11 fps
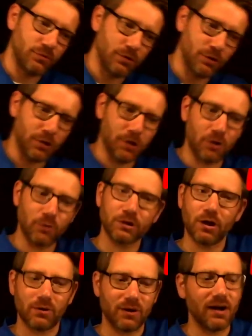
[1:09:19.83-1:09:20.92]
There we
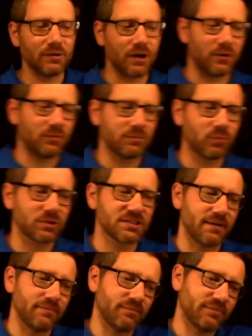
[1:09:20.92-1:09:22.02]
go. Oh no, one more time.